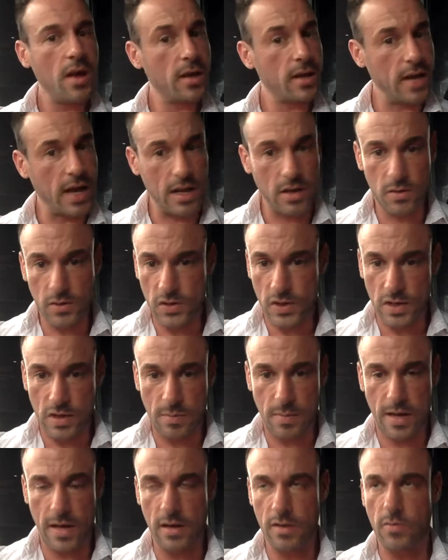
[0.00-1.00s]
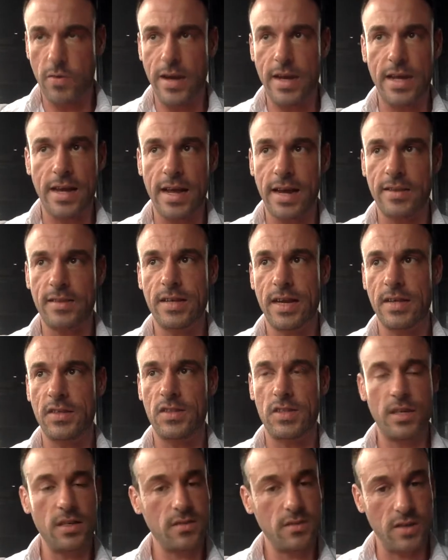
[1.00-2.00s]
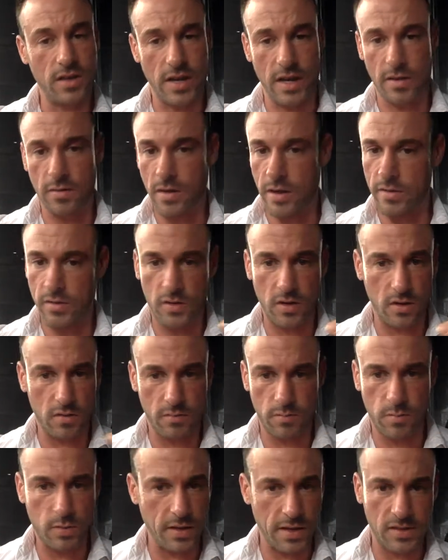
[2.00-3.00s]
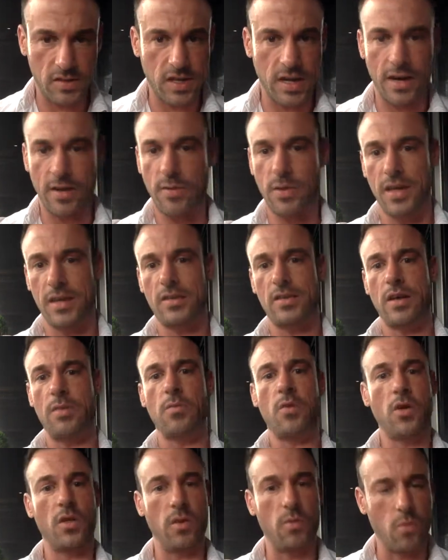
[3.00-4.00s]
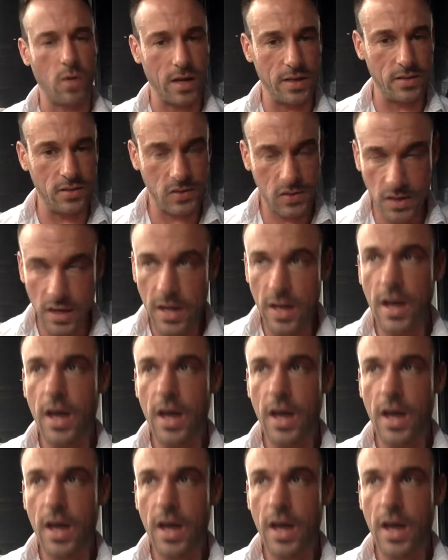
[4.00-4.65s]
Can also depend when you get it tested. Like do these kind of things like more than once.